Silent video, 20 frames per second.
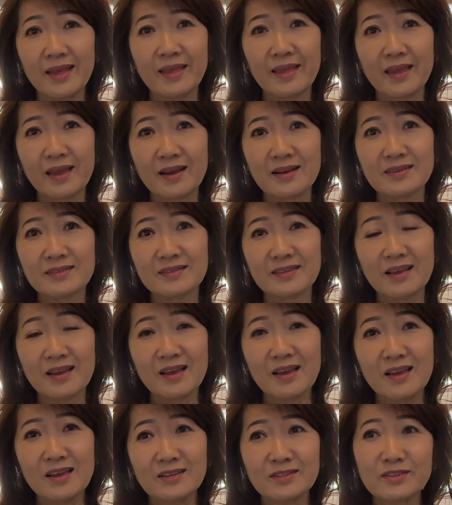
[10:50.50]
Yes.
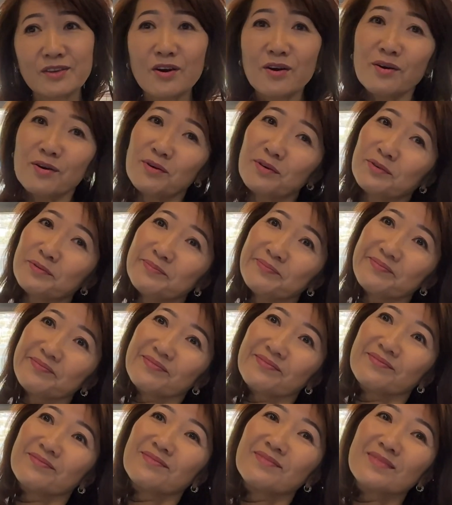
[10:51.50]
So
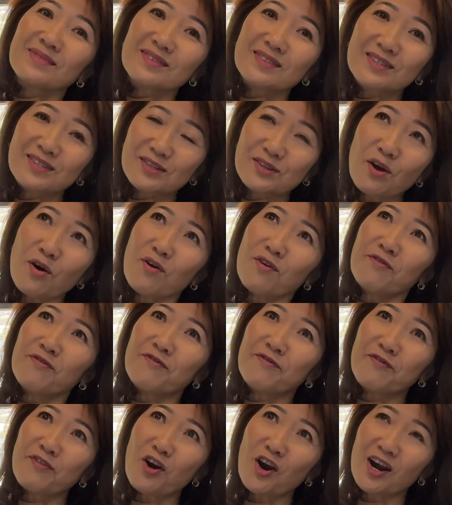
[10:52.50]

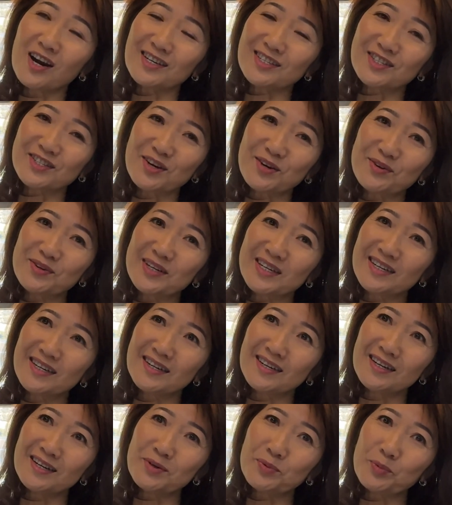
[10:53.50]
far so
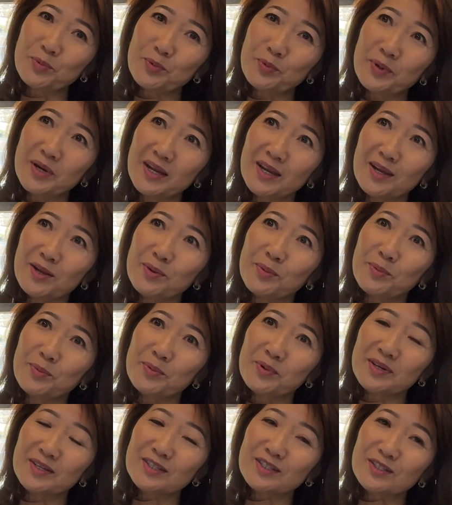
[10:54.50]
good. We
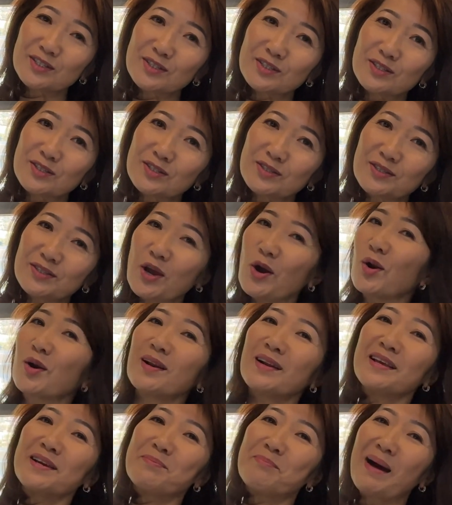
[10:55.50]
would
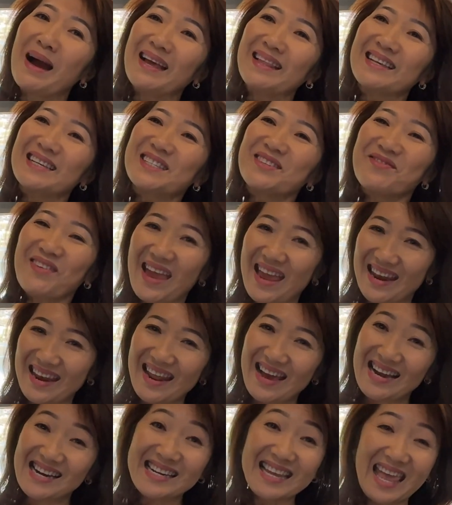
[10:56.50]
totally buy this van
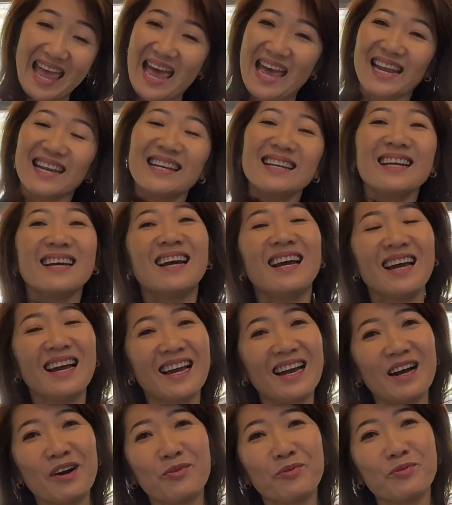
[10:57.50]
again.
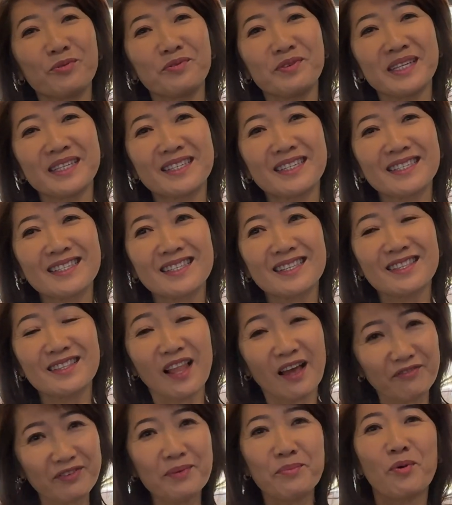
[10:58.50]
We just
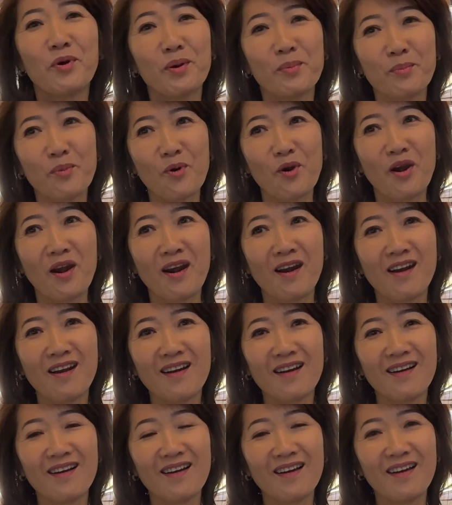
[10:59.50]
love it more and more
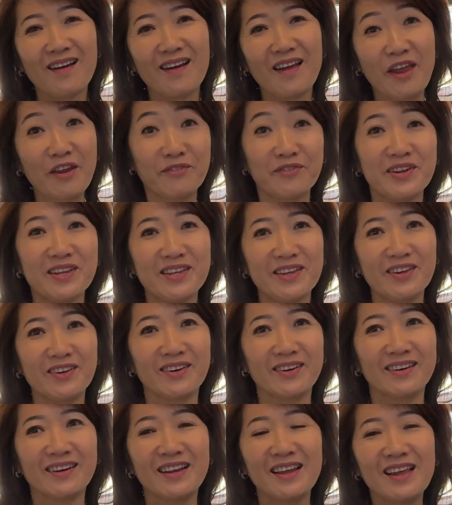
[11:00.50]
every
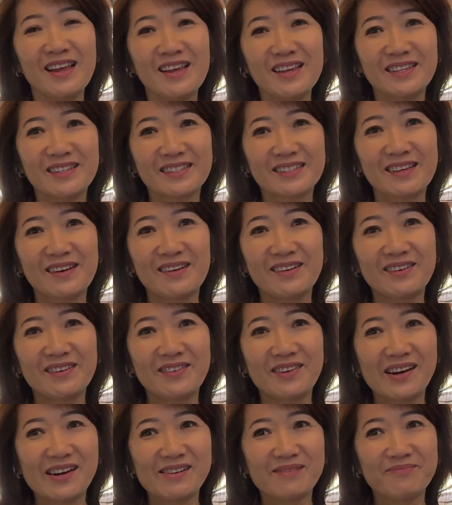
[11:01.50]
year.
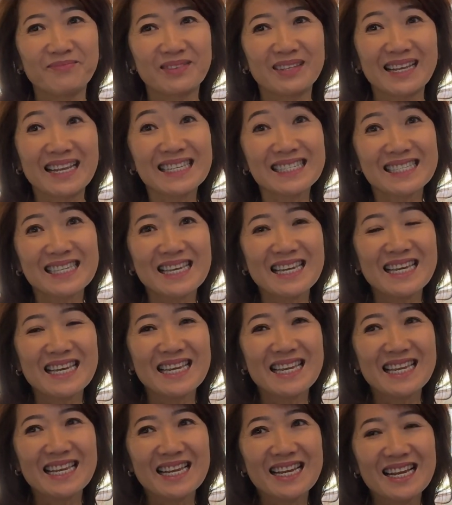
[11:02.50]
So let's
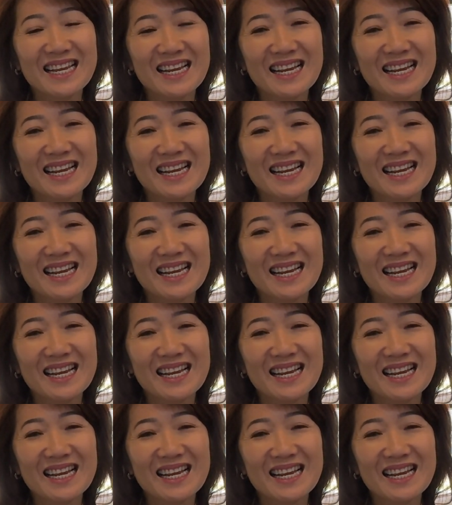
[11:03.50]
see.